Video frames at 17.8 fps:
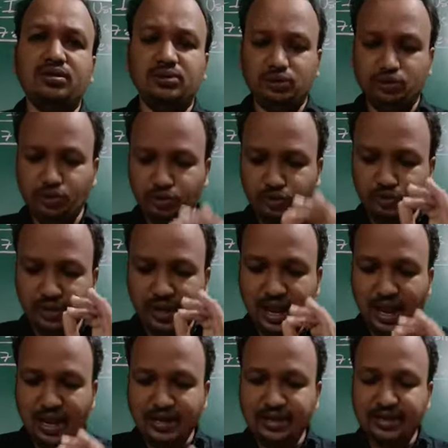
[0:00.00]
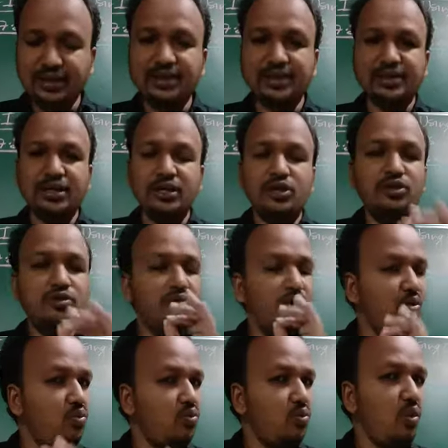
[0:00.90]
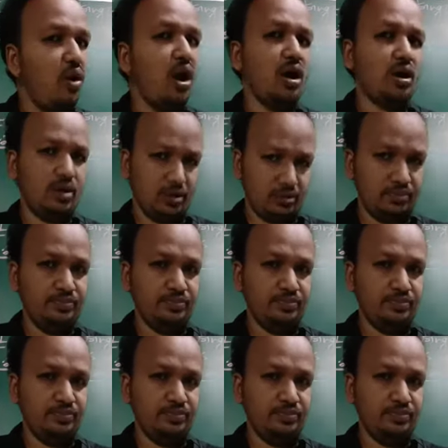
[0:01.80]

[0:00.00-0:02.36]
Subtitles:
So you will enter, you will walk